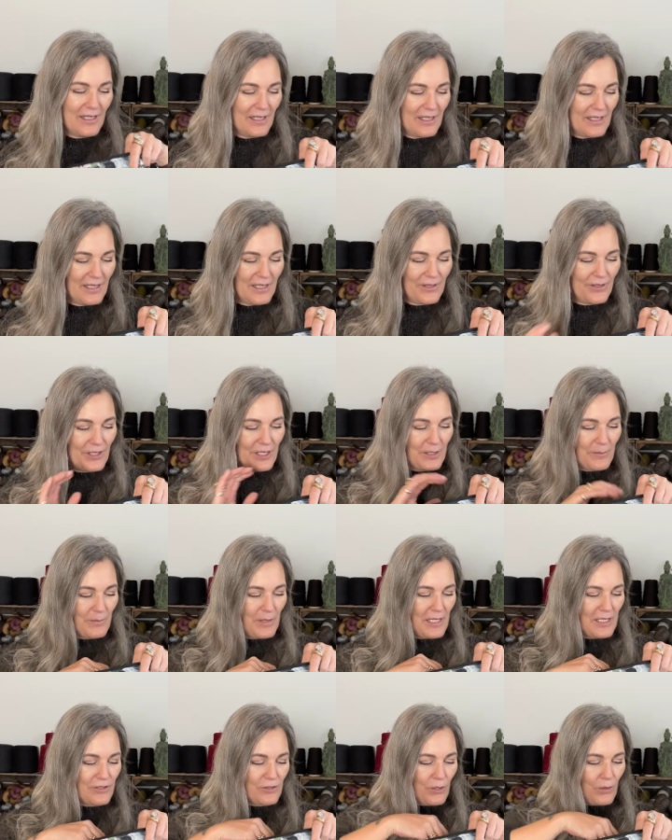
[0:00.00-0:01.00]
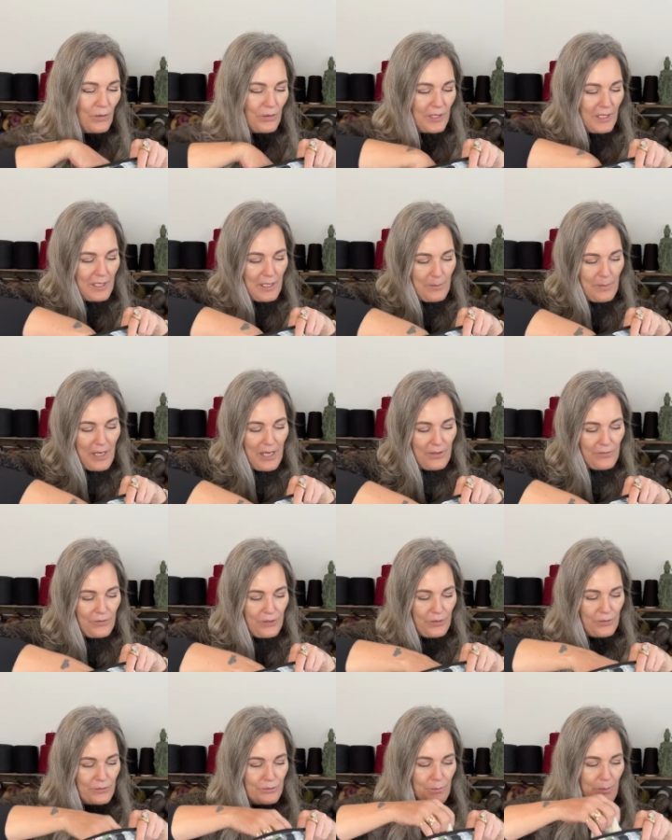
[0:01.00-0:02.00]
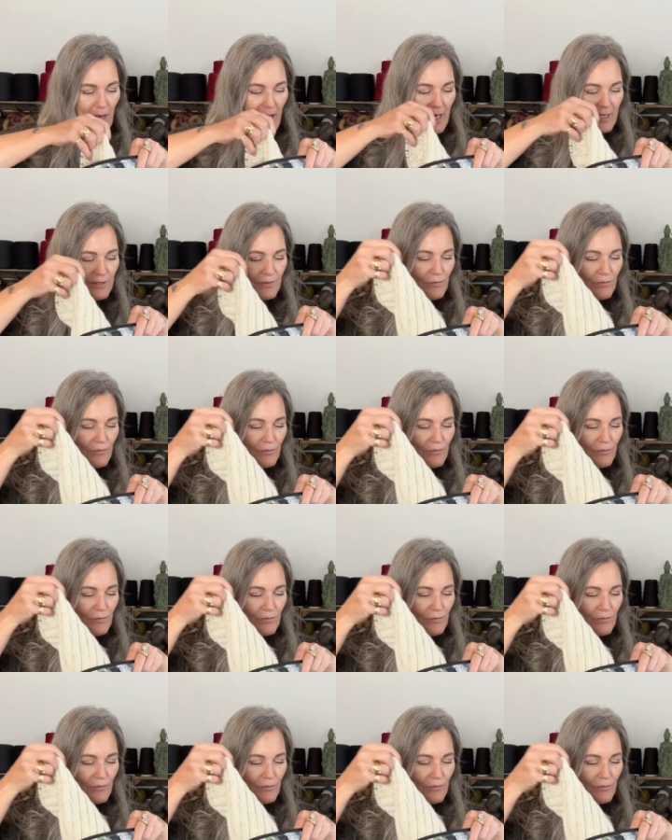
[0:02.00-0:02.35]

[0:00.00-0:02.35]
hearing me talking about those bags